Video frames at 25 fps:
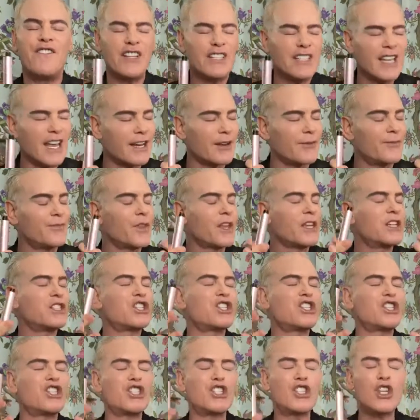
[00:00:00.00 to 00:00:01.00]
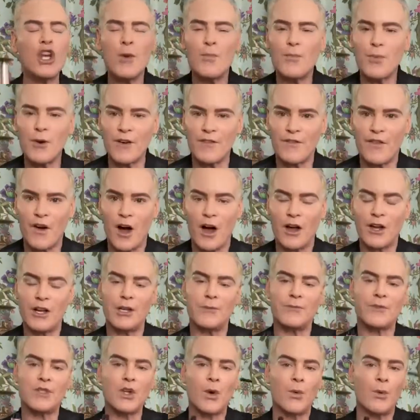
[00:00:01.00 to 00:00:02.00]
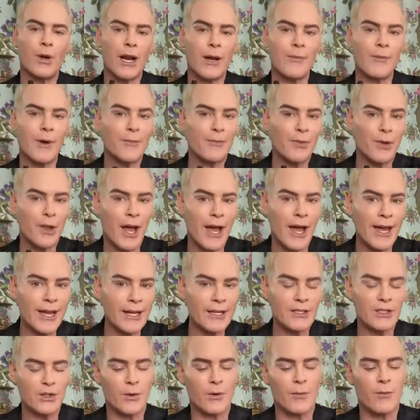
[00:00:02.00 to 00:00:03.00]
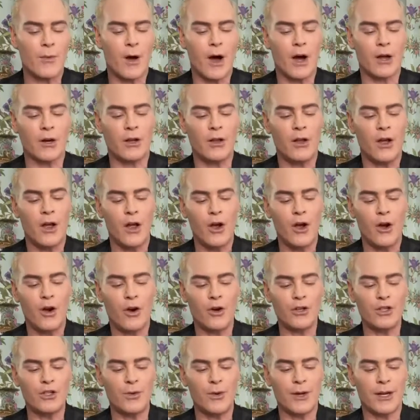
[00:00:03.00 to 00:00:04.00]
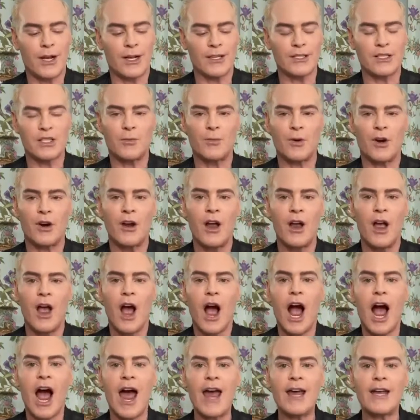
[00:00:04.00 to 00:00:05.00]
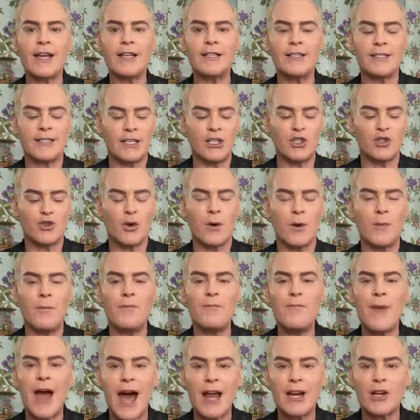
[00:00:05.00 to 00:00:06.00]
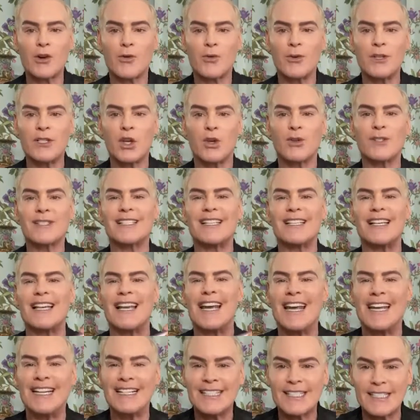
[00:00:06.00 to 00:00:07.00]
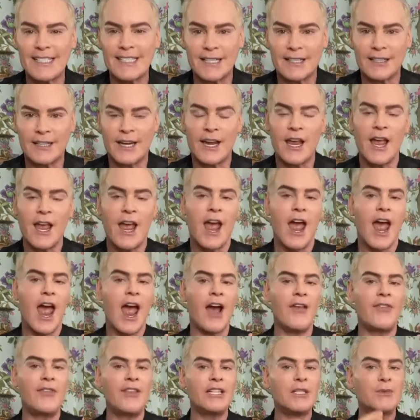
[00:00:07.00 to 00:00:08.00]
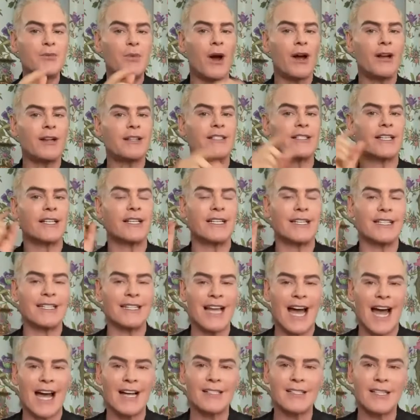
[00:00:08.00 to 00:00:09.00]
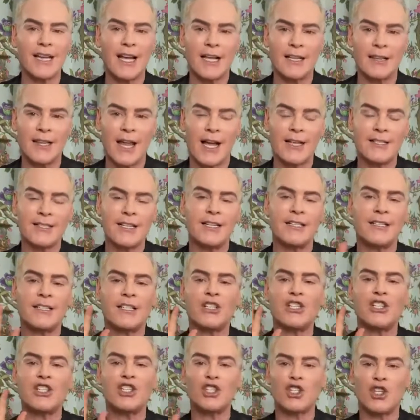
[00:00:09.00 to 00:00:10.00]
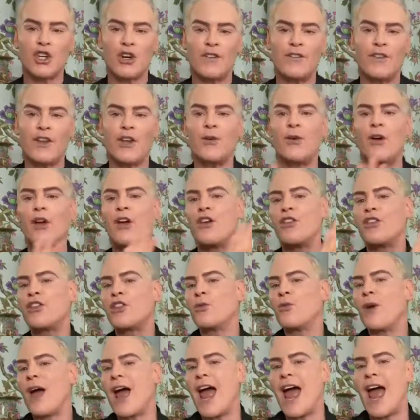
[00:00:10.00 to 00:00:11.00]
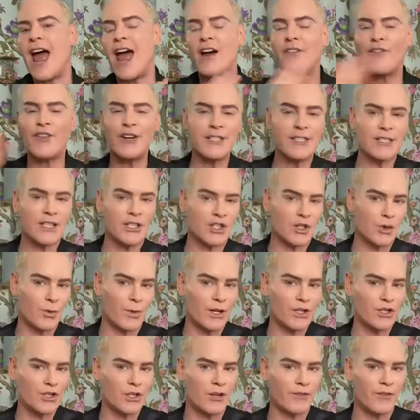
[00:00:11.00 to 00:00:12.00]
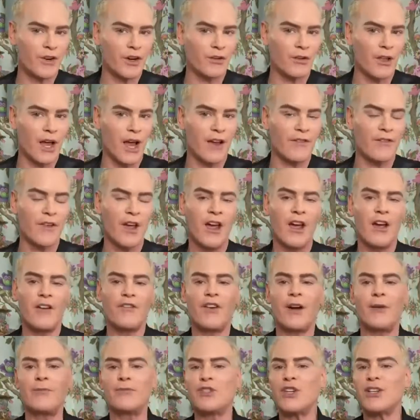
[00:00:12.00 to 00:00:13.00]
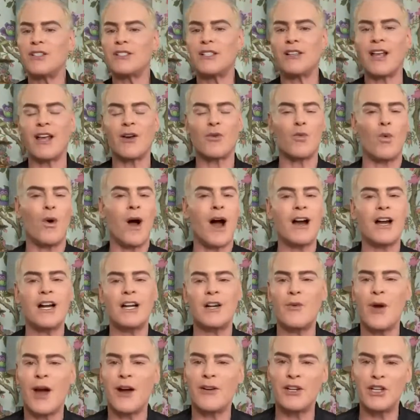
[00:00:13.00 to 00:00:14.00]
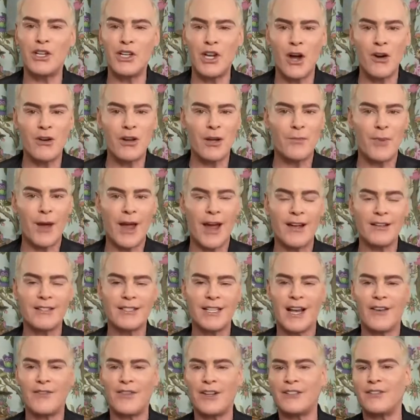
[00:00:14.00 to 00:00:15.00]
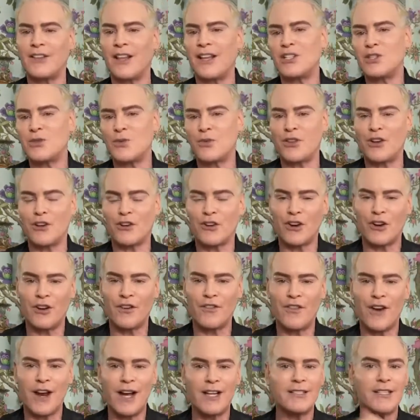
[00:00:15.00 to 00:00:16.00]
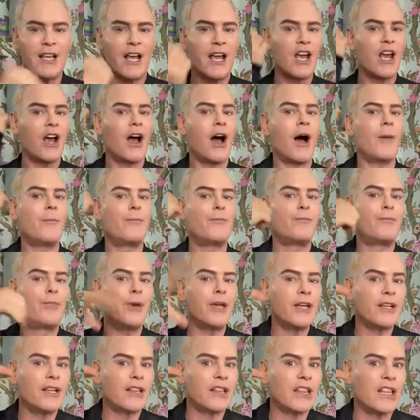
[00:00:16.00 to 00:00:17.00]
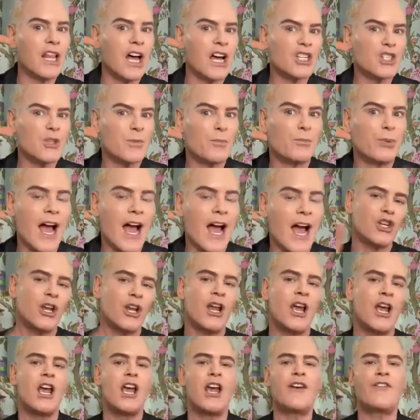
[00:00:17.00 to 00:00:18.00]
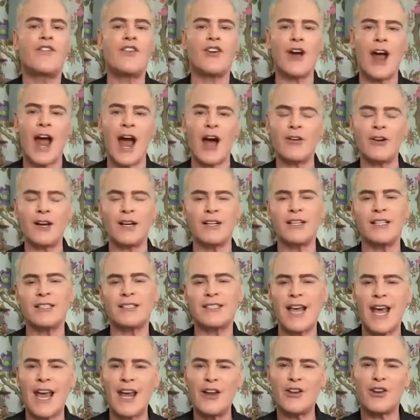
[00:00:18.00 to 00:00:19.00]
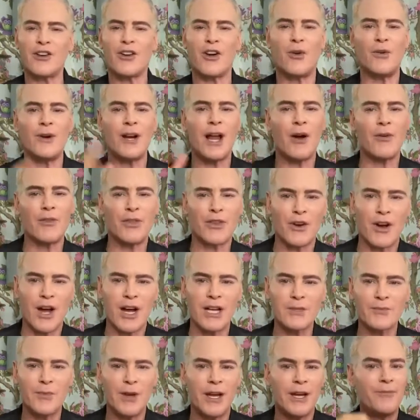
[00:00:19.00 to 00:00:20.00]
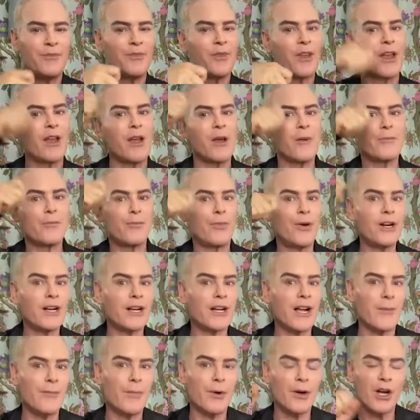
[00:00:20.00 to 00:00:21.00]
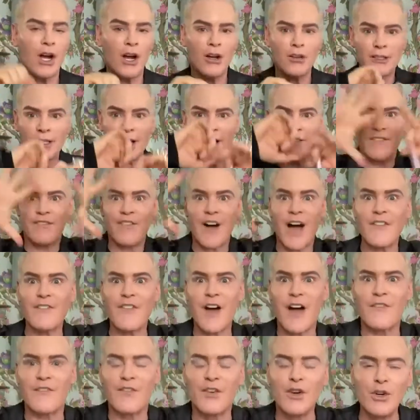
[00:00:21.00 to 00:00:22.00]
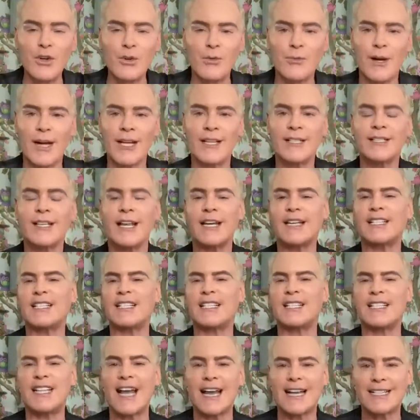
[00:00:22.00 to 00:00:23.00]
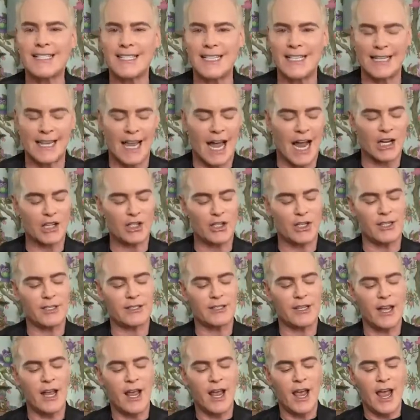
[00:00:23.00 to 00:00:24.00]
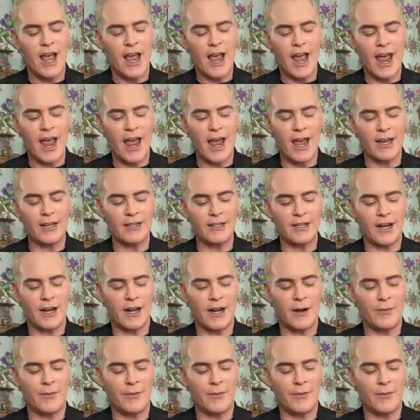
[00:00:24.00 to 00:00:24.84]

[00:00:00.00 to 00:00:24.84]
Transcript: like super volume. So when I'm applying it to a model or to a customer, I can see dramatic results instantly. And this product's gonna last and last, and it's gonna serve you through every situation of your life. From just like walking around in yoga pants, having lunch with your girlfriends, a big lush blush. If you're out on a date, you're going out with your husband, put a couple coats on, va va boom, it's like sexy lashes. And